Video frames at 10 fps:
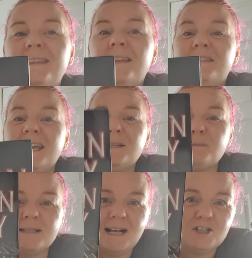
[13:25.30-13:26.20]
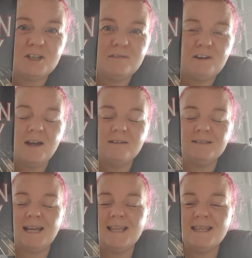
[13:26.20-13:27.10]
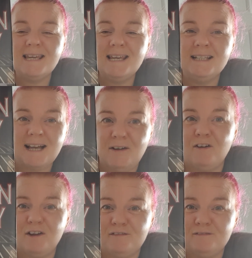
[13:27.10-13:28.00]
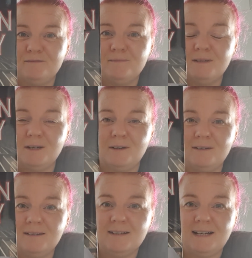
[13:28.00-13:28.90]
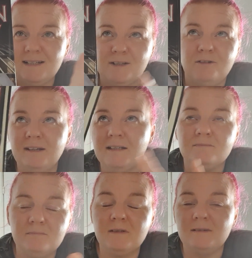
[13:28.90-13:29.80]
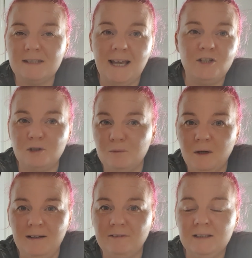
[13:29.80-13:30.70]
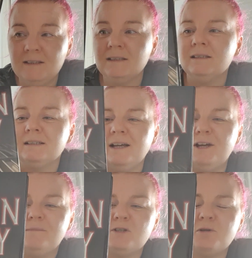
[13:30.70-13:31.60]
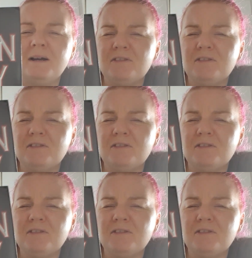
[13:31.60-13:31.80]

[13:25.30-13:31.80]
this was actually found in the sci-fi category section, whatever. So I